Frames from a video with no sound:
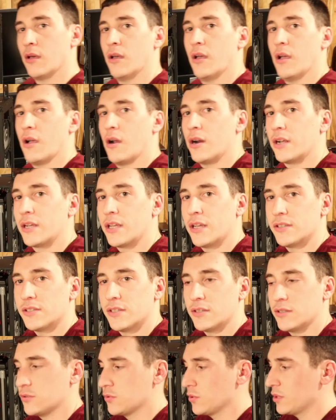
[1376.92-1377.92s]
Alright guys,
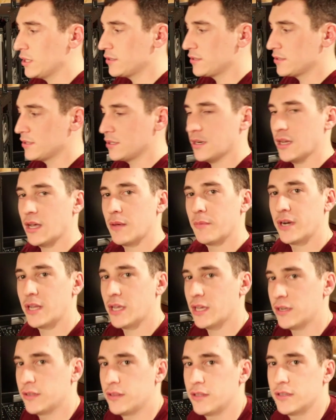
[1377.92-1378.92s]
so that's it. I'm going to
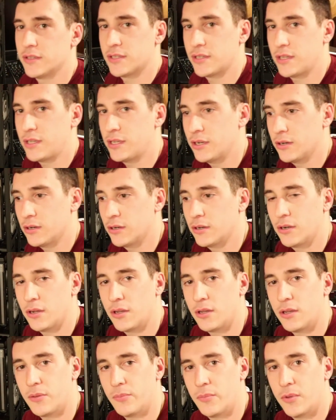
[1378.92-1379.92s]
end this here.
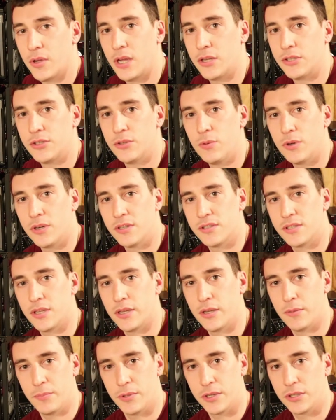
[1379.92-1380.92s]
I do want to
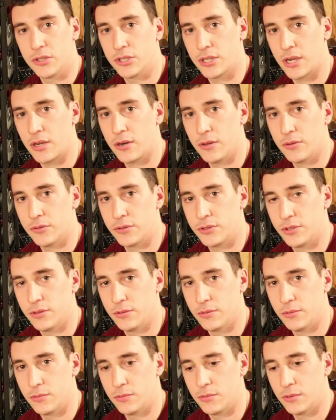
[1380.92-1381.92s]
say a big shout out
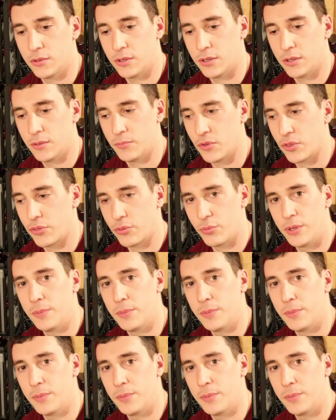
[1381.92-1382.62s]
to the 3